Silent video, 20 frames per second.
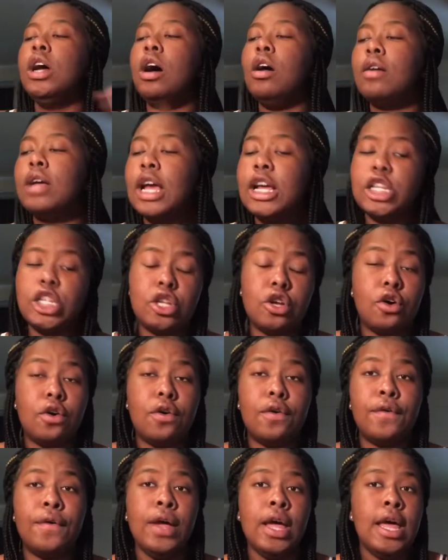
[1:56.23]
Okay,
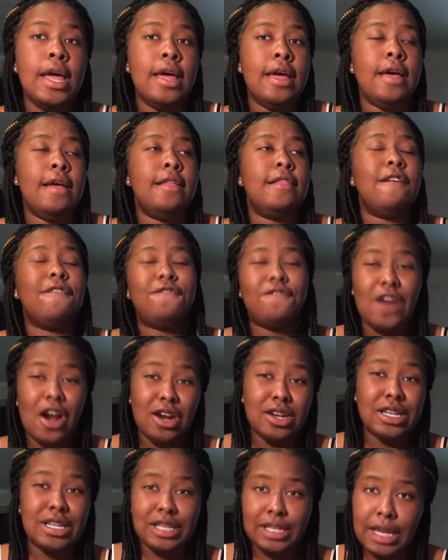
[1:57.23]
so the
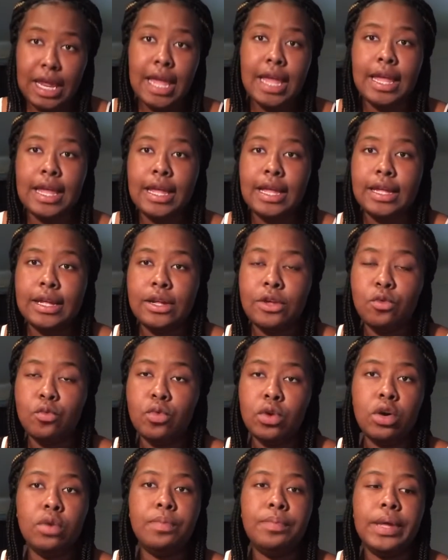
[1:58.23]
first thing
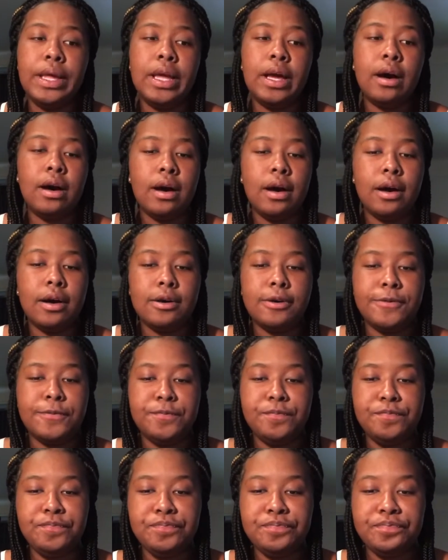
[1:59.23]
will be,
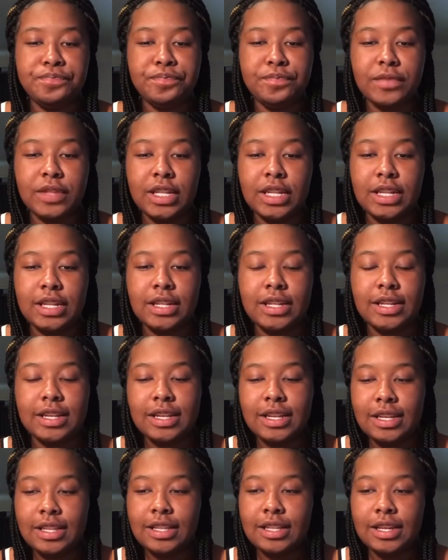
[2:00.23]

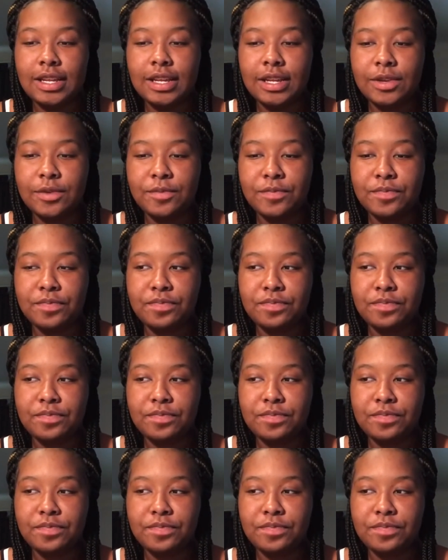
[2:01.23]
let's see.